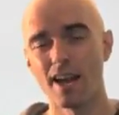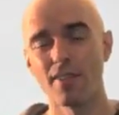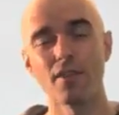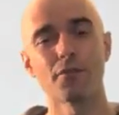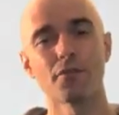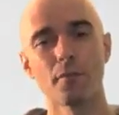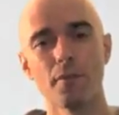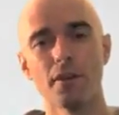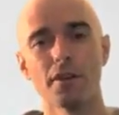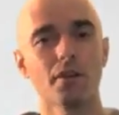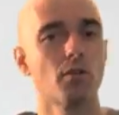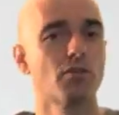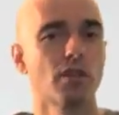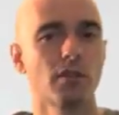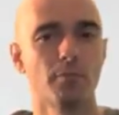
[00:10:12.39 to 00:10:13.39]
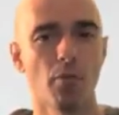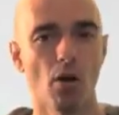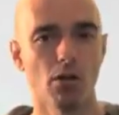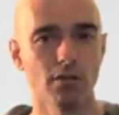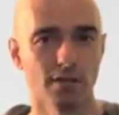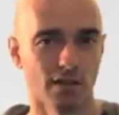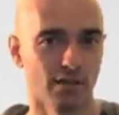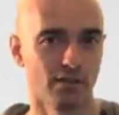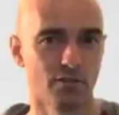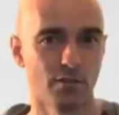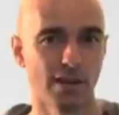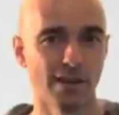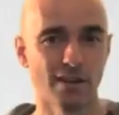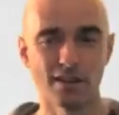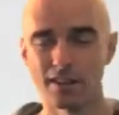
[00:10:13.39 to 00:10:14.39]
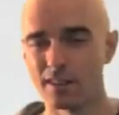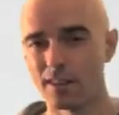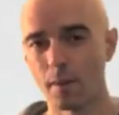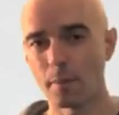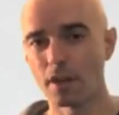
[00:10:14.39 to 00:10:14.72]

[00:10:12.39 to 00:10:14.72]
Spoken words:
And then from there, he goes on to politics, right?